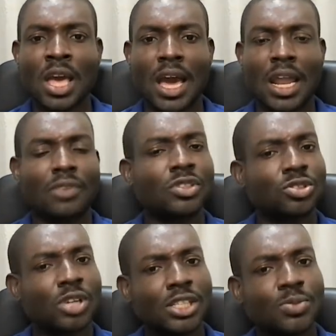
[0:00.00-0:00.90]
And after
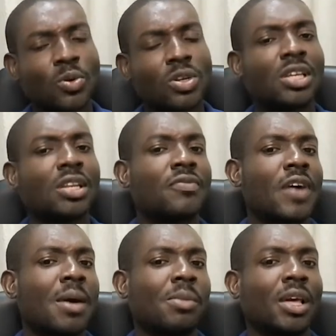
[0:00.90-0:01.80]
transporting the
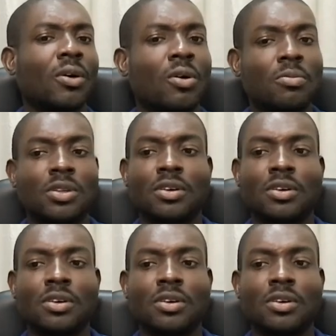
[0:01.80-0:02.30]
family home,